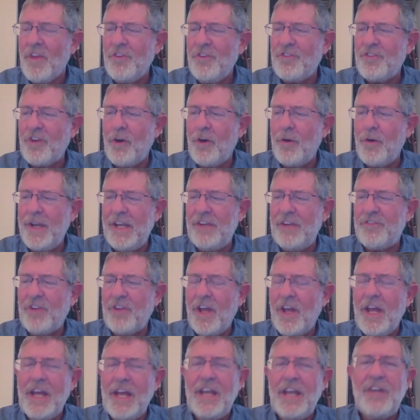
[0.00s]
So he's
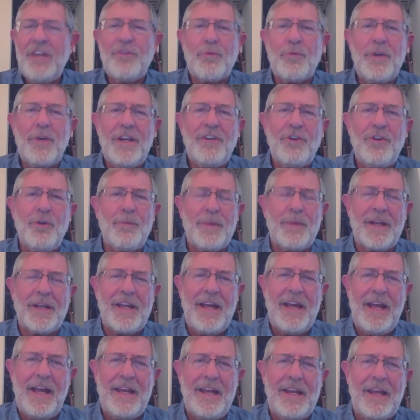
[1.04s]

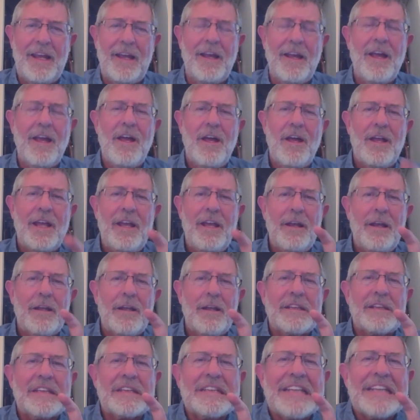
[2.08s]
reduplicating.
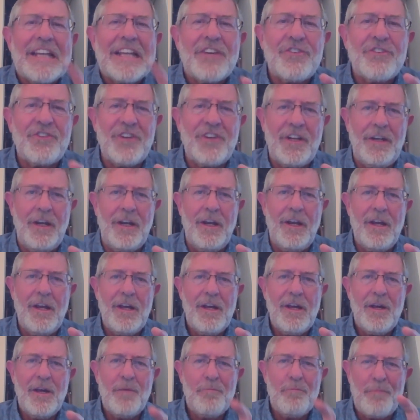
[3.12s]
Listen,
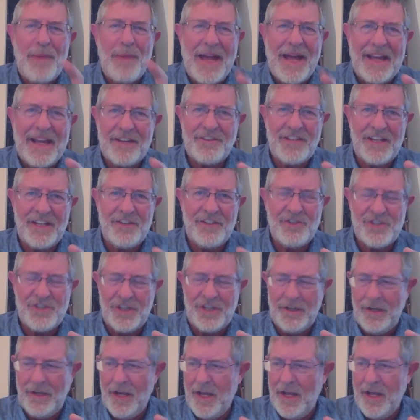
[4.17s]
pay
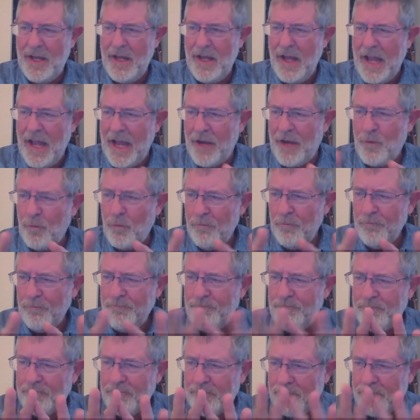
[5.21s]
attention. And
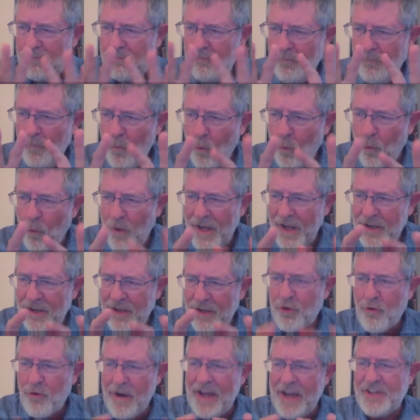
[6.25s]
when
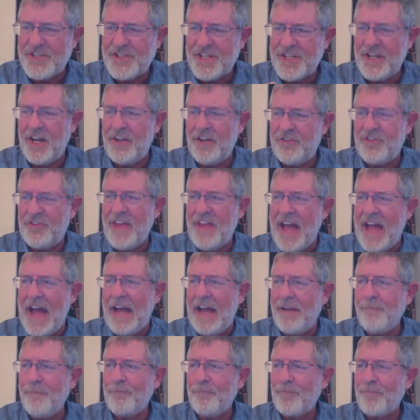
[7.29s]
Christ does
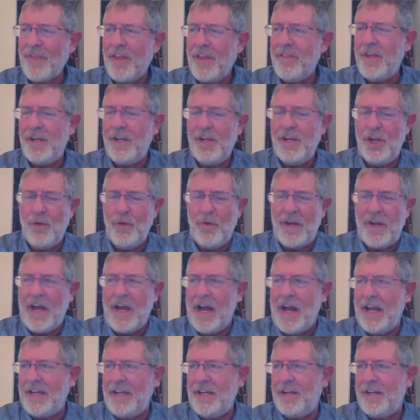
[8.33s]
that, then you and
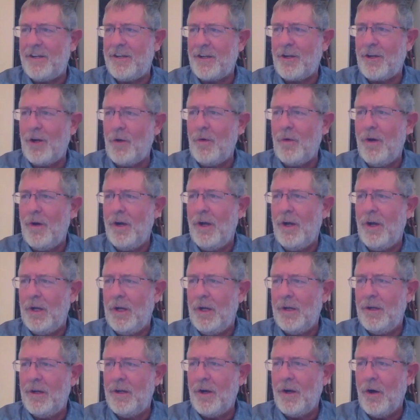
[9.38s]
I need to go,
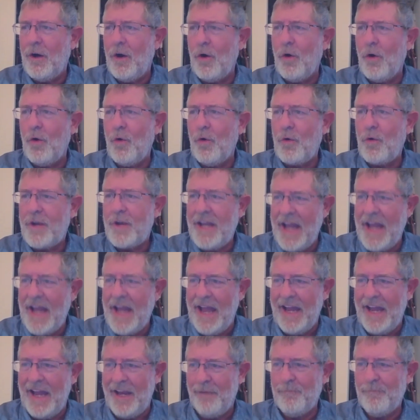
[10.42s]

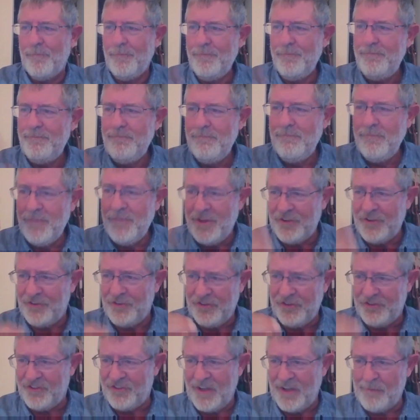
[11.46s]
okay, this
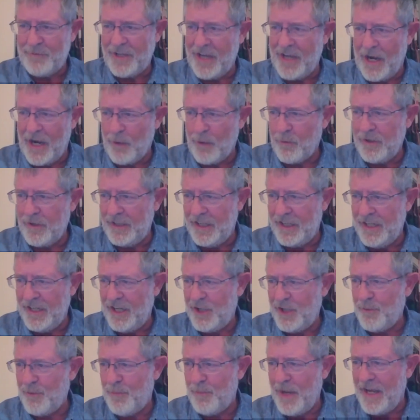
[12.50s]
is something I really
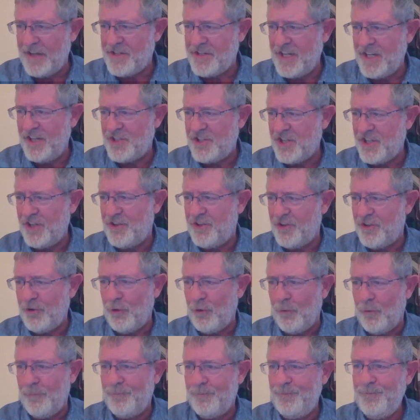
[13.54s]
need to pay attention
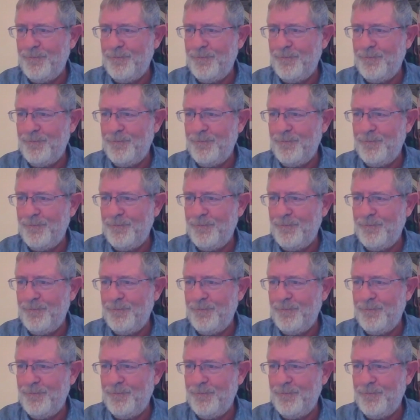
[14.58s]
to.